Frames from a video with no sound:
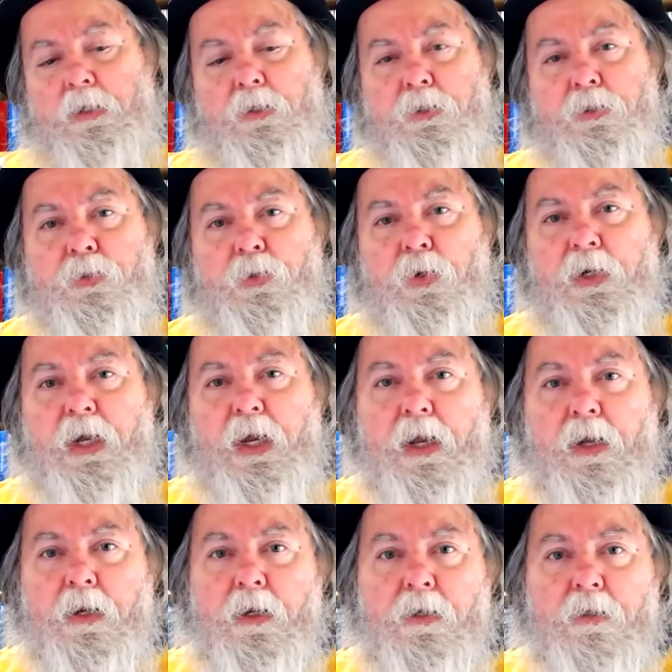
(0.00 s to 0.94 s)
So
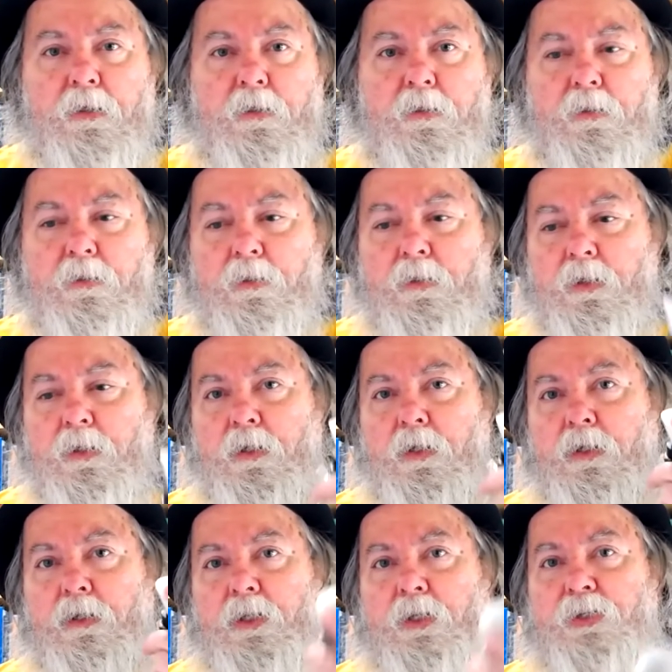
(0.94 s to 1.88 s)
again,
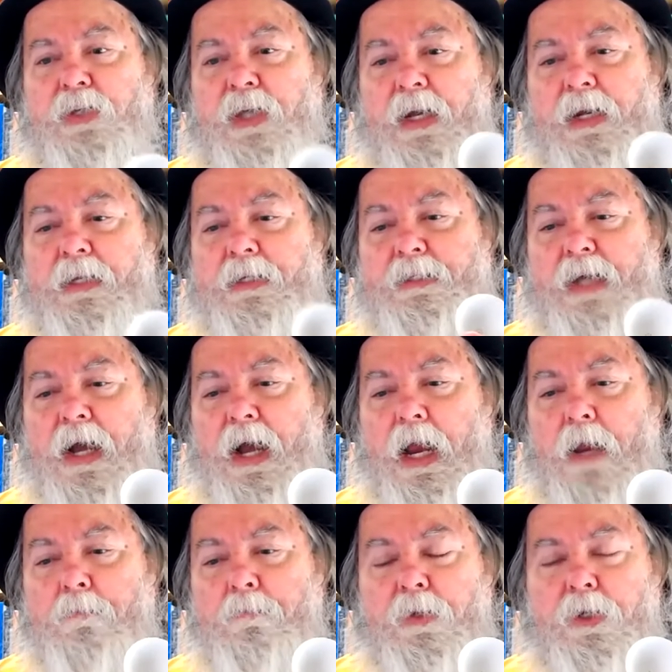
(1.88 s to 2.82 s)
the second
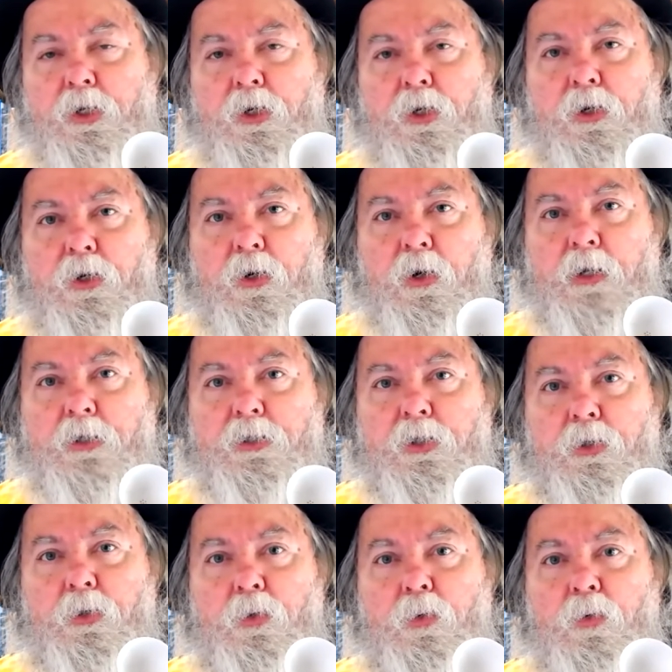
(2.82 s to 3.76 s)
time you're going
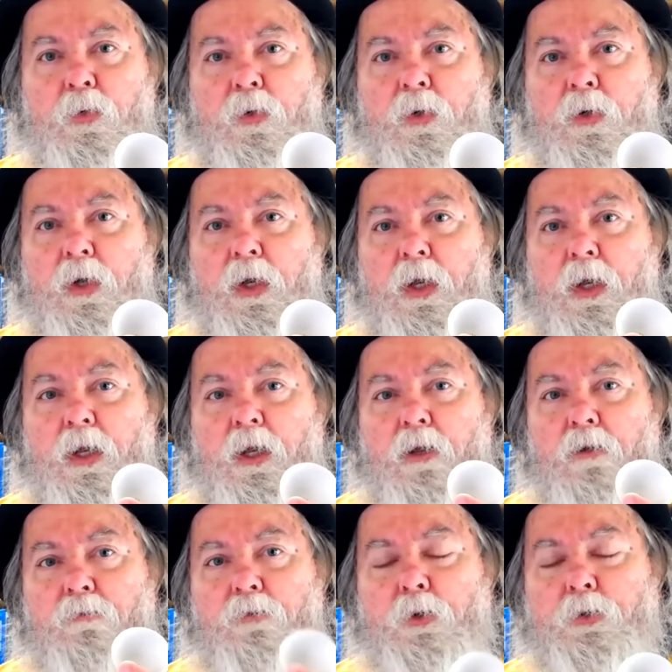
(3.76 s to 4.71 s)
to
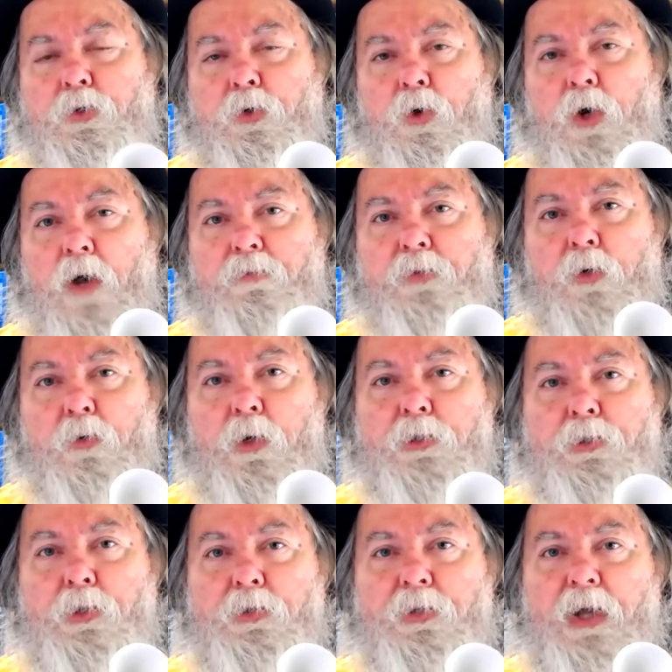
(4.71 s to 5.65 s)
filter off the
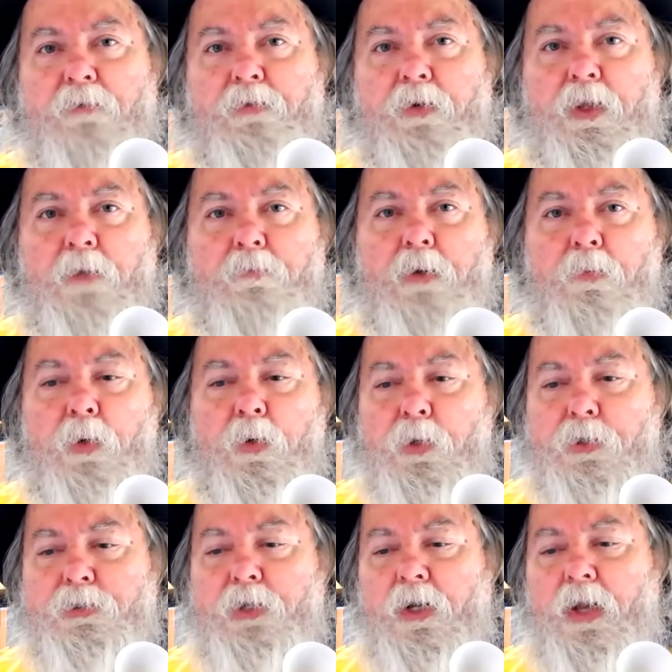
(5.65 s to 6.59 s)
crystals after they've been
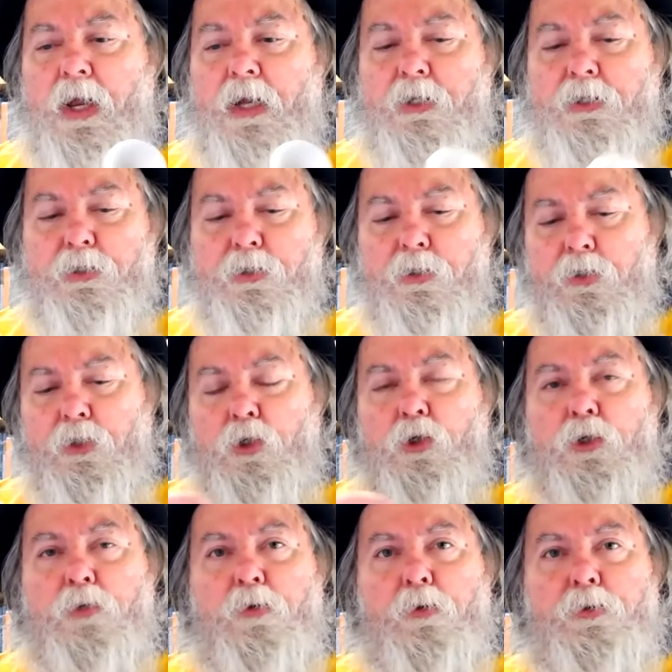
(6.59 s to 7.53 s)
recrystallized,
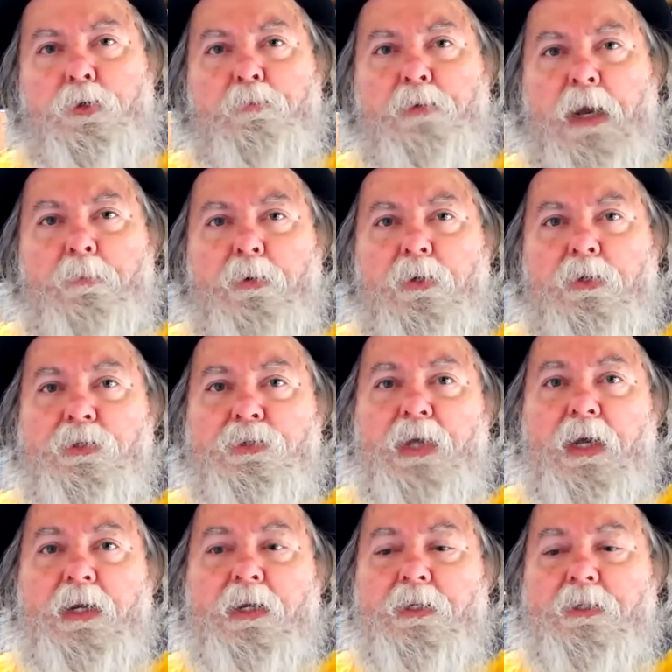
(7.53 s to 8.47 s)
use filter paper the
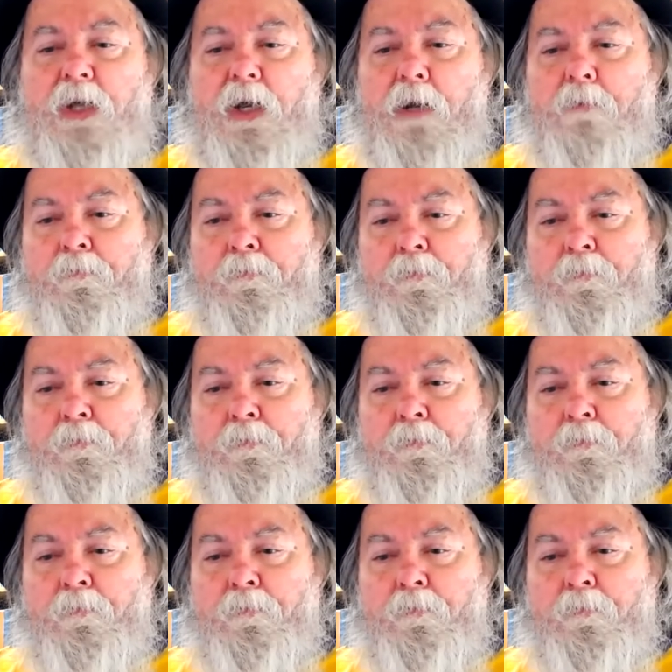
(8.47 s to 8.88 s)
second time.